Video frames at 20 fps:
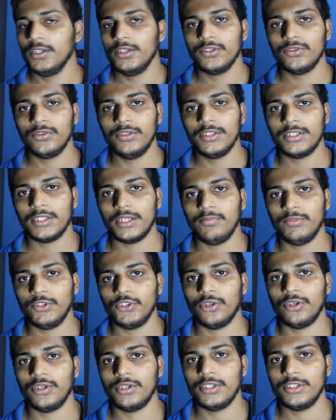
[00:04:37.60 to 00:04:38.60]
So in some
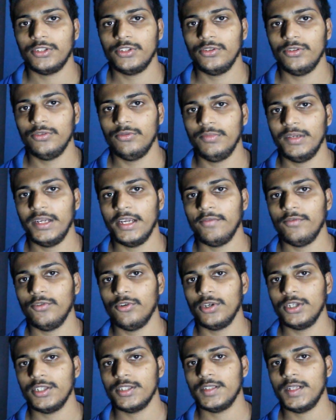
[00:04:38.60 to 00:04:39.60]
shots you may have
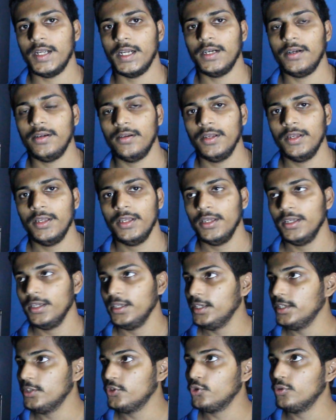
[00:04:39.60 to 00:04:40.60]
noticed that
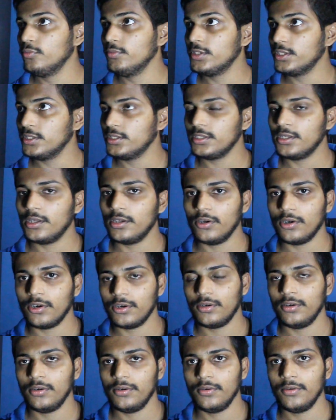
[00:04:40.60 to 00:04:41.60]
he zooms in a
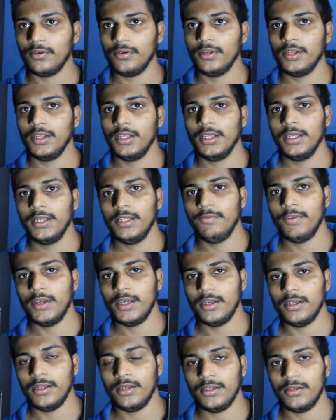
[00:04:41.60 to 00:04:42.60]
lot.
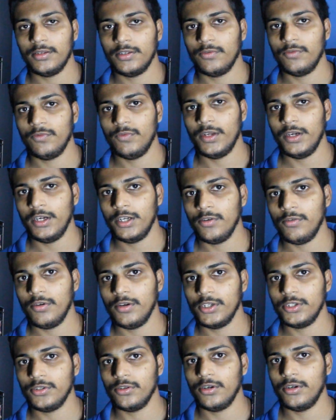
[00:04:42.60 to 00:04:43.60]

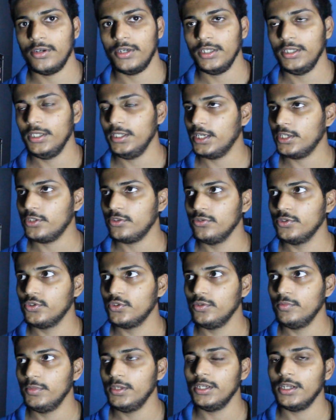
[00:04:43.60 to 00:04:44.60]
Whichever shot he has to
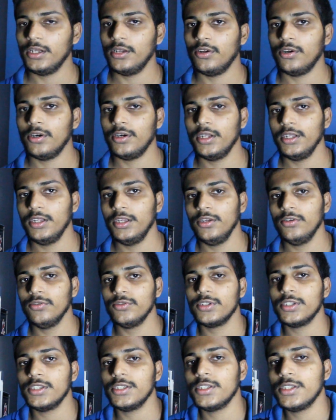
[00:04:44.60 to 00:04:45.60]
zoom in a lot, he
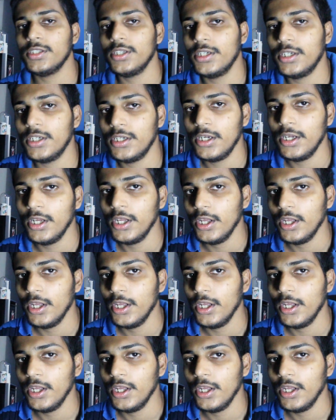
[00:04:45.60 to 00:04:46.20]
uses the